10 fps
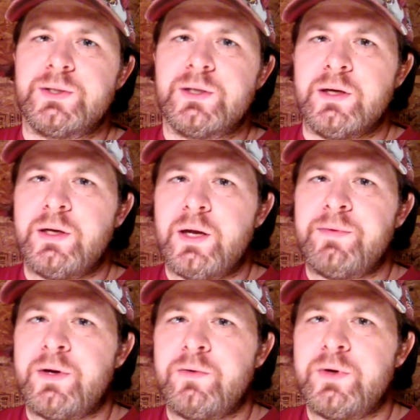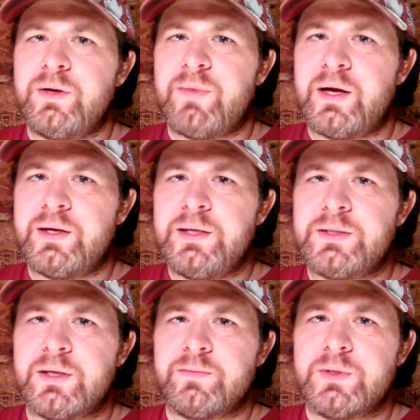And you never know when you might need
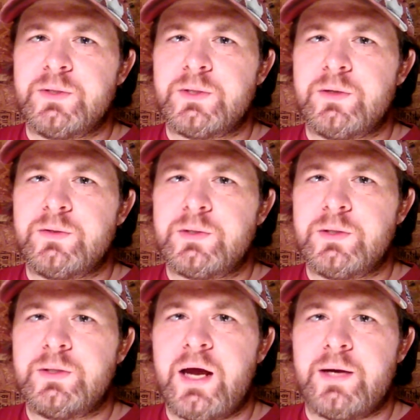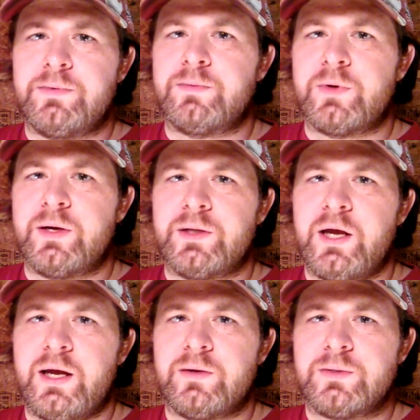something, so it's good to have them around the
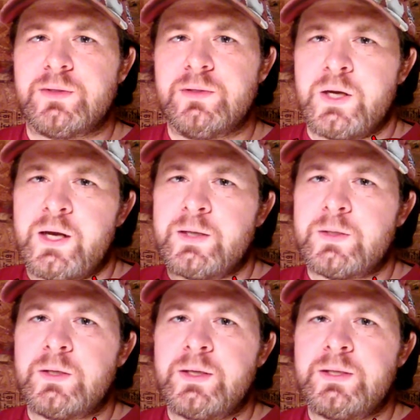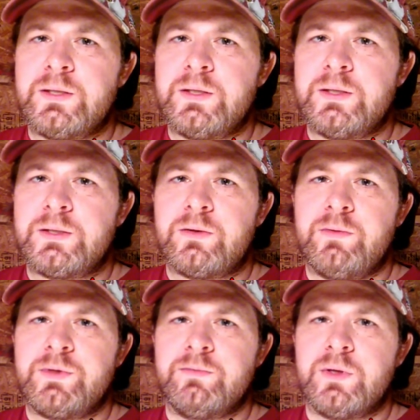house. Check out the links in the
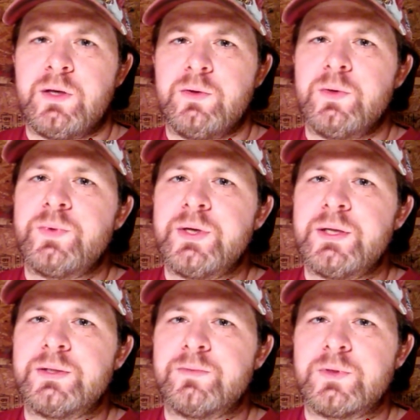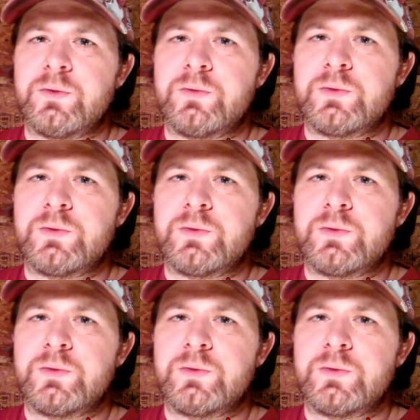description below if you need some tools.